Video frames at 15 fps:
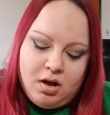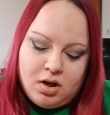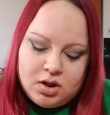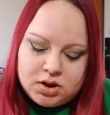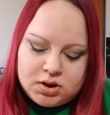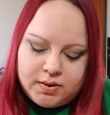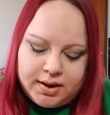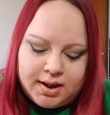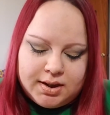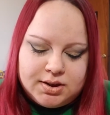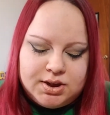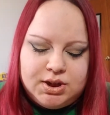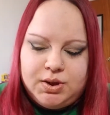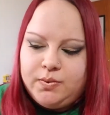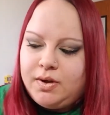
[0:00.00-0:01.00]
So I got
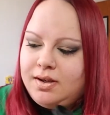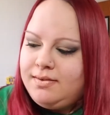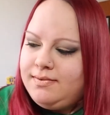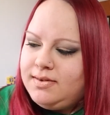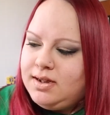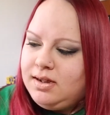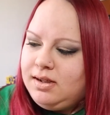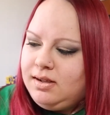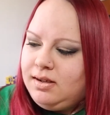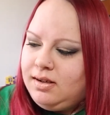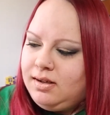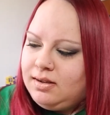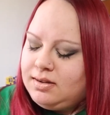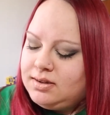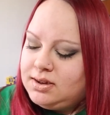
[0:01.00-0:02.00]
two of the
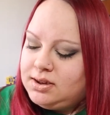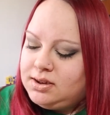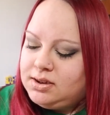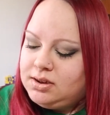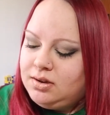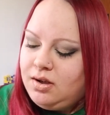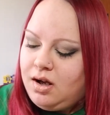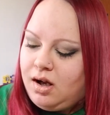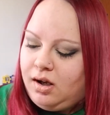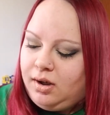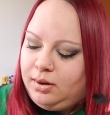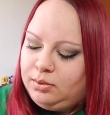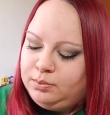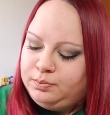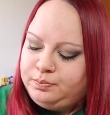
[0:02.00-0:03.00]
NYX
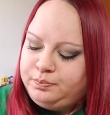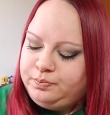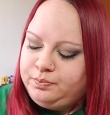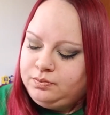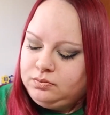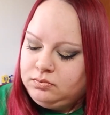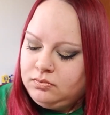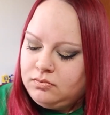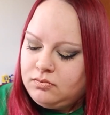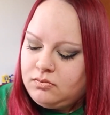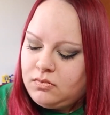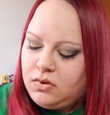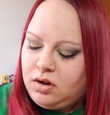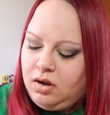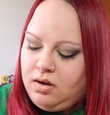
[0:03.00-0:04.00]

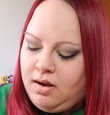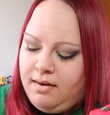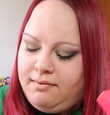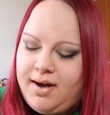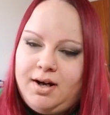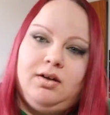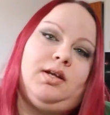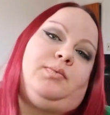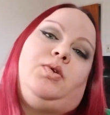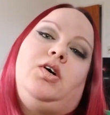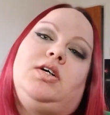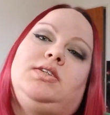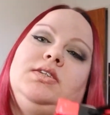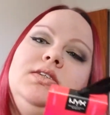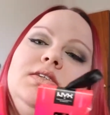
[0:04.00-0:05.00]
vinyl lip
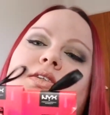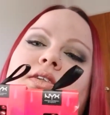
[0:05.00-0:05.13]
glosses,